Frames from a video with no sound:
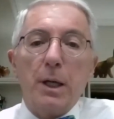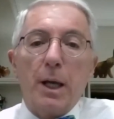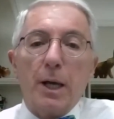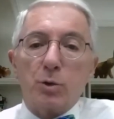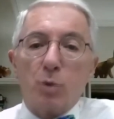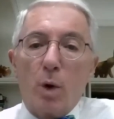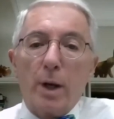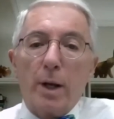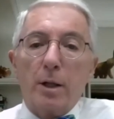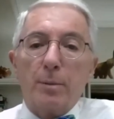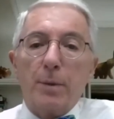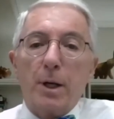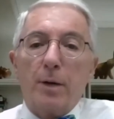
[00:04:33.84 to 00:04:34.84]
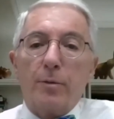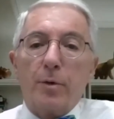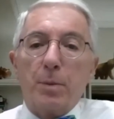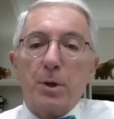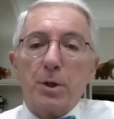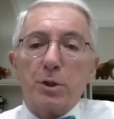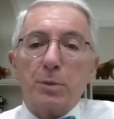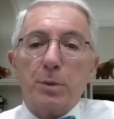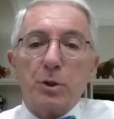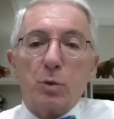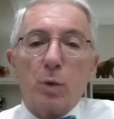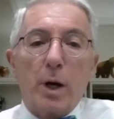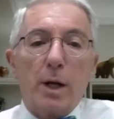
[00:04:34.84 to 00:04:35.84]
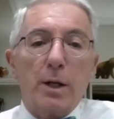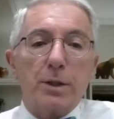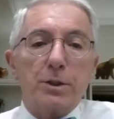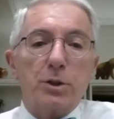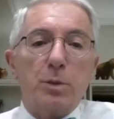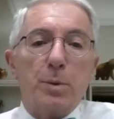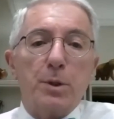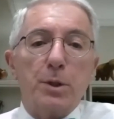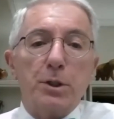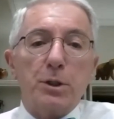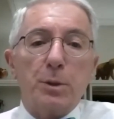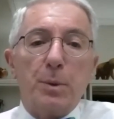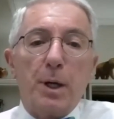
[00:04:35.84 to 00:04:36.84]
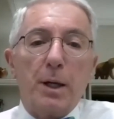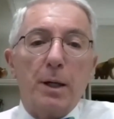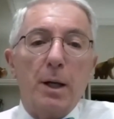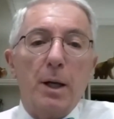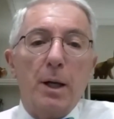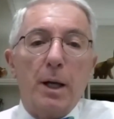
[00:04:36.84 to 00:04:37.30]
as one element of a participant's readiness to participate